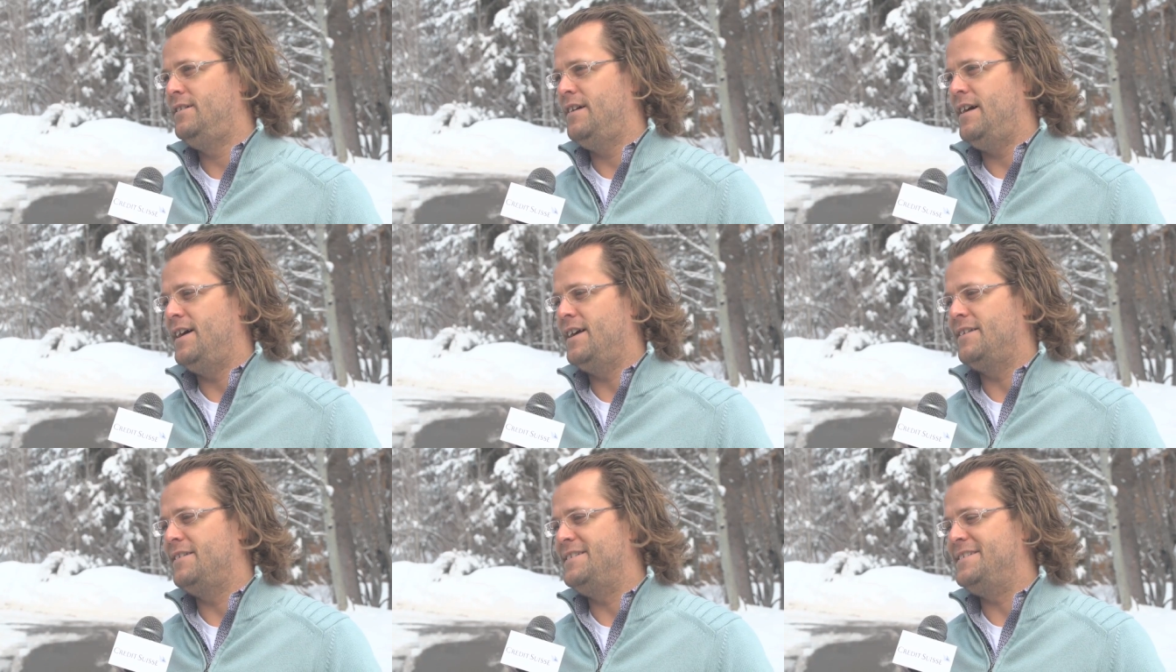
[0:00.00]

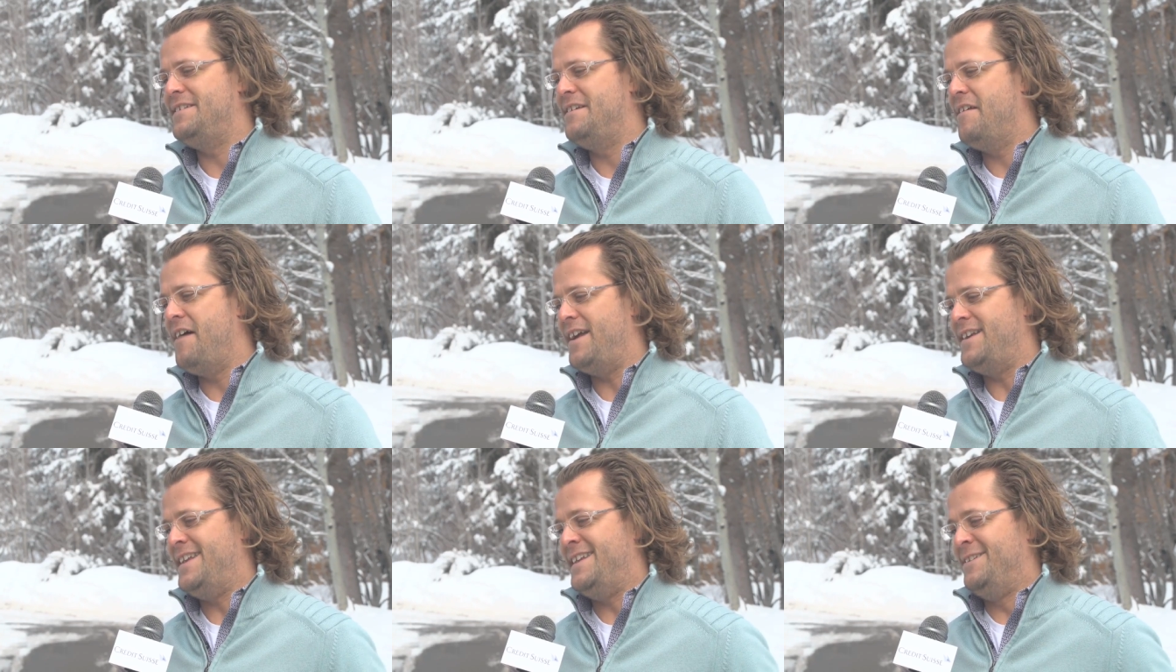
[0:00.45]
I
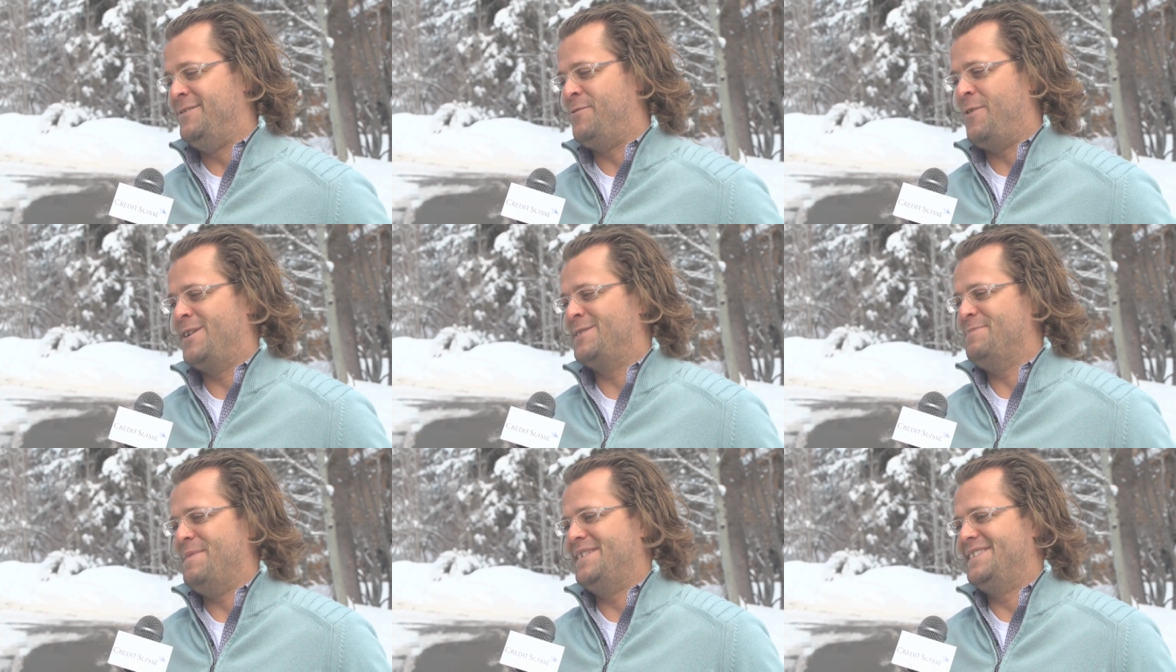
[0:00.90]
didn't
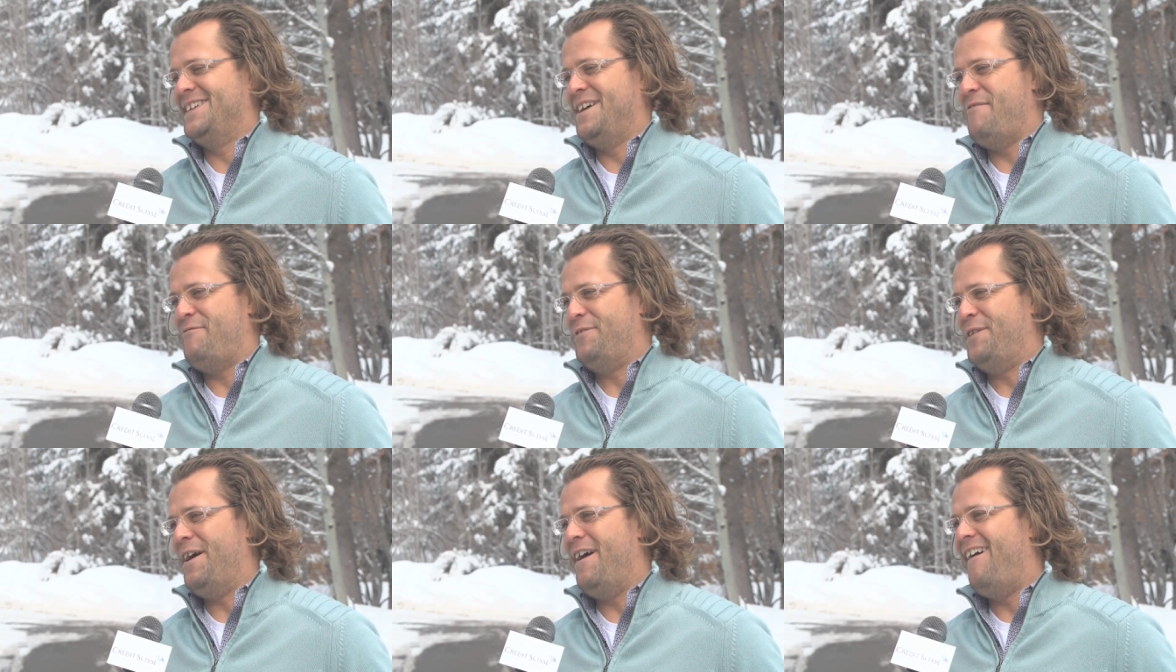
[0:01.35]
trust
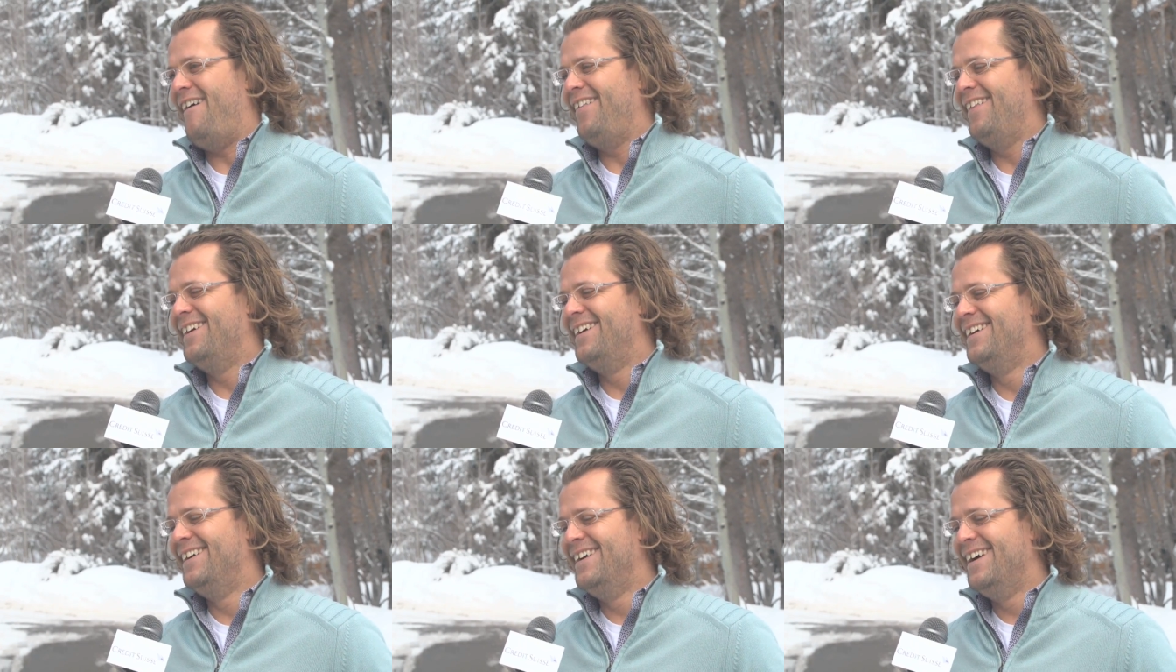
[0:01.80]
myself at all.